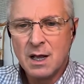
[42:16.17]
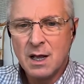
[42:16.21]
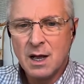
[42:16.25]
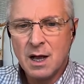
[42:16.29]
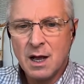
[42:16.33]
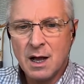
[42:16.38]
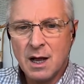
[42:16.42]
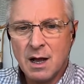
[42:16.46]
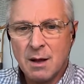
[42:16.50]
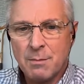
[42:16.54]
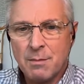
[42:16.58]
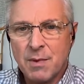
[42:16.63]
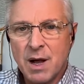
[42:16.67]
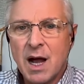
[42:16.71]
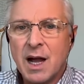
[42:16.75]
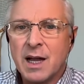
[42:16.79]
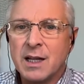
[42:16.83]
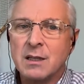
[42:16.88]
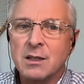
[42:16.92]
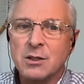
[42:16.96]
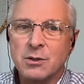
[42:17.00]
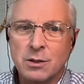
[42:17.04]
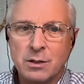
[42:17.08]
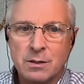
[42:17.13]
I
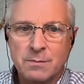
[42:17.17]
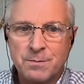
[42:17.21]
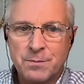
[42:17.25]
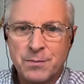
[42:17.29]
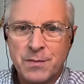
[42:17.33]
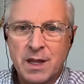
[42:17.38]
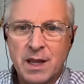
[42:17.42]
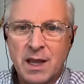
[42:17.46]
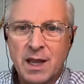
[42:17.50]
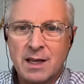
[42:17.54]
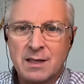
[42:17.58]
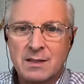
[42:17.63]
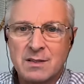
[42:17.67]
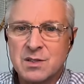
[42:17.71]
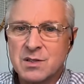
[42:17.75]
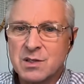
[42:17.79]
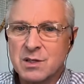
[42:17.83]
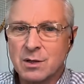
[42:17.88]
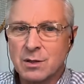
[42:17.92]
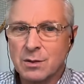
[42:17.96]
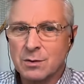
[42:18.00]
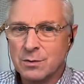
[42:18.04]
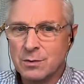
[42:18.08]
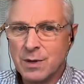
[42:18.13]
learn. And
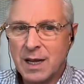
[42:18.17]
so